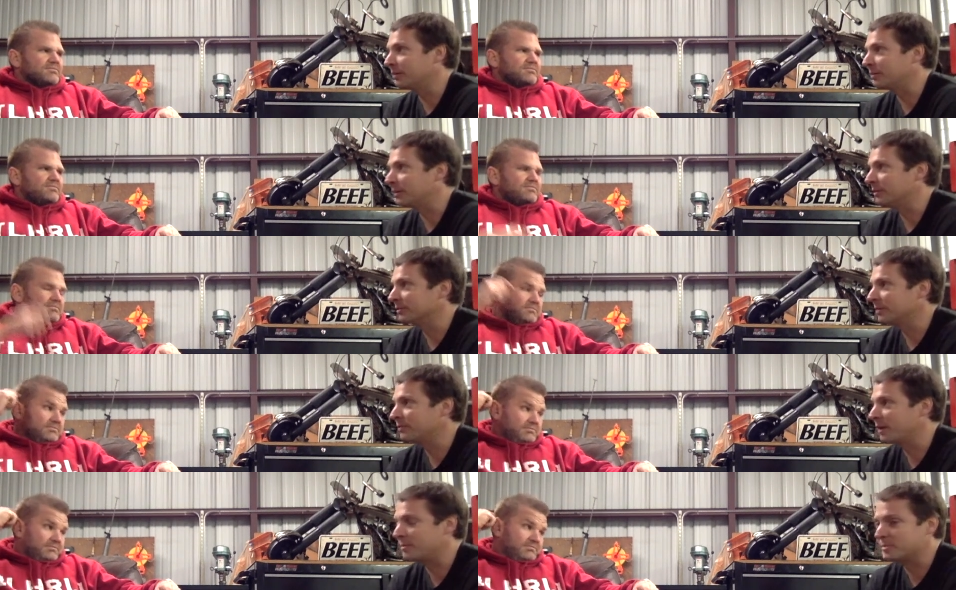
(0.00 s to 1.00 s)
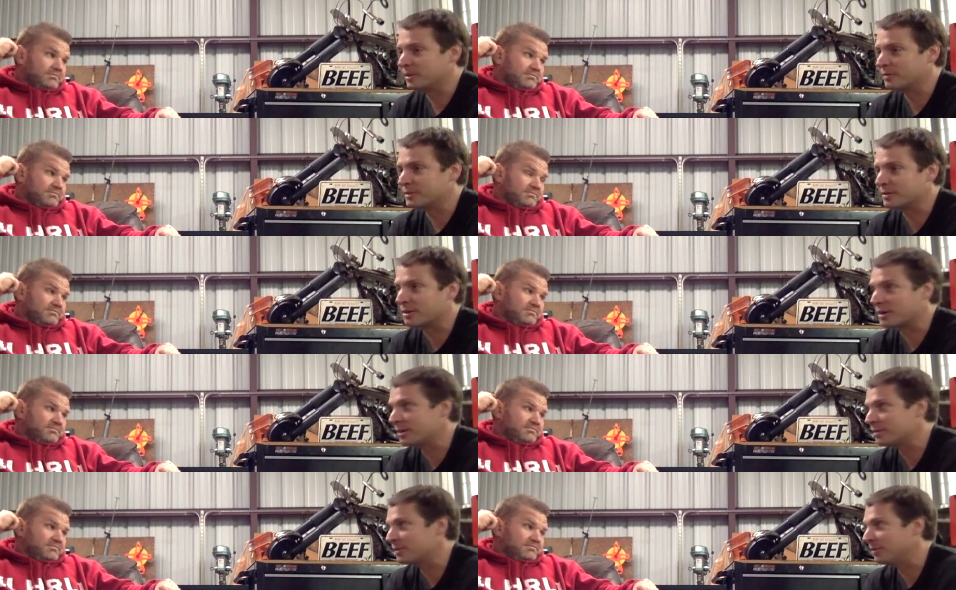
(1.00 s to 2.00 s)
Speaker 1: where they find themselves at 30
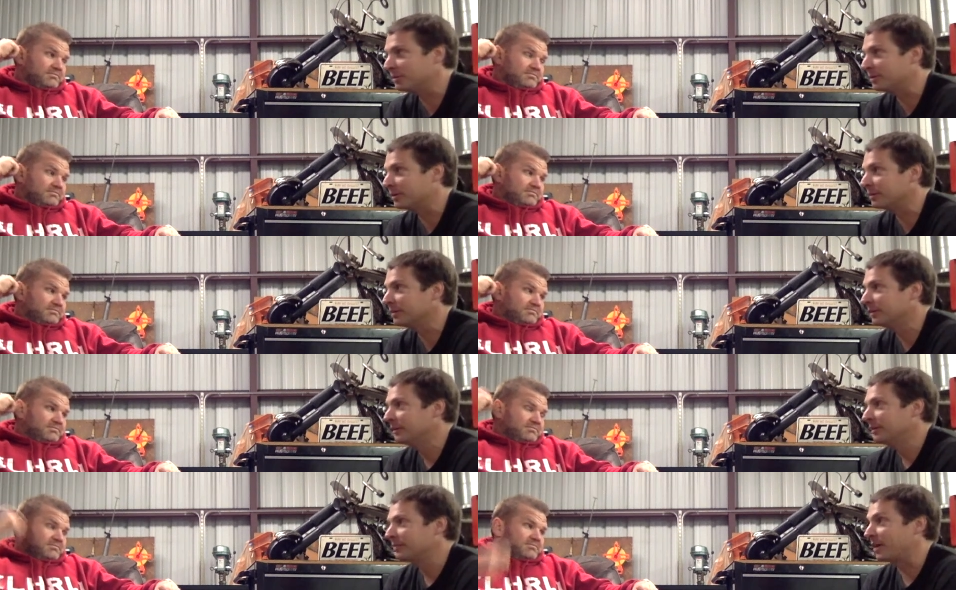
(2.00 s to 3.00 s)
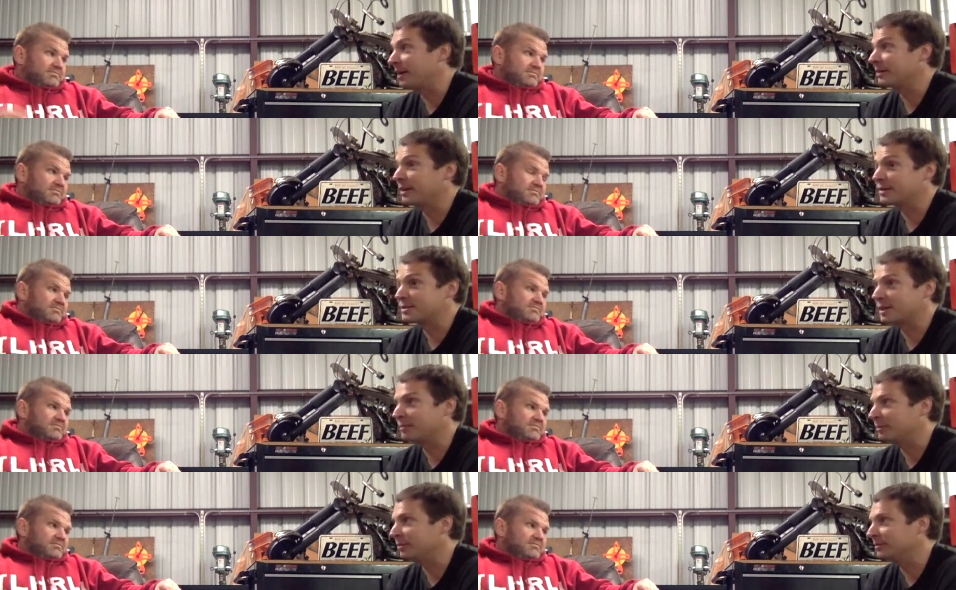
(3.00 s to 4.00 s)
years old and they're fat and out of
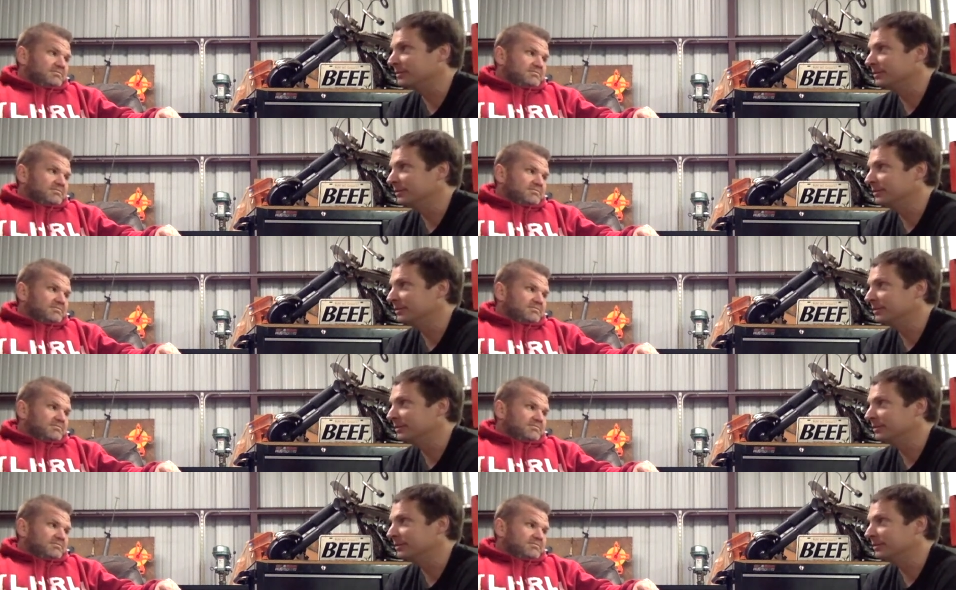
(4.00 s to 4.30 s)
shape and,